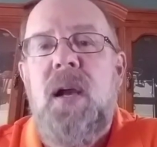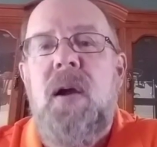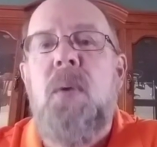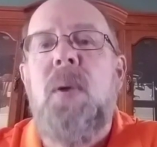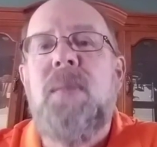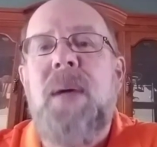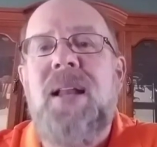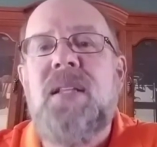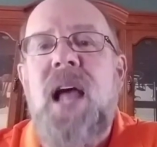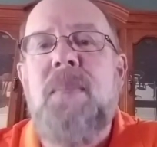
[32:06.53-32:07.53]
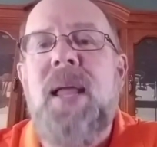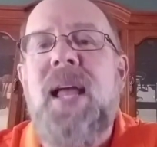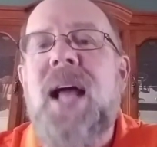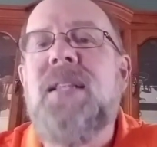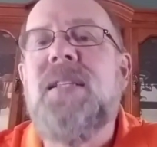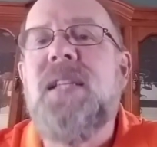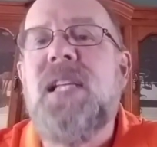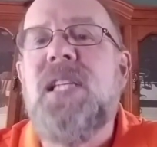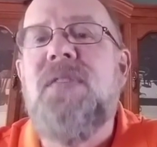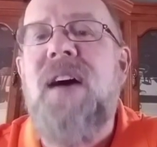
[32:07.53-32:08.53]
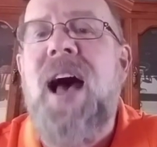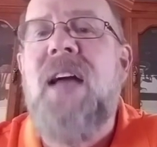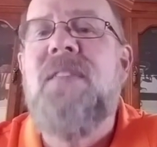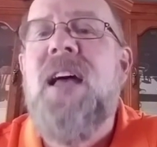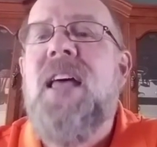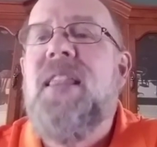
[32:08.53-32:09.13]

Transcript: right, when by the time they got to 65,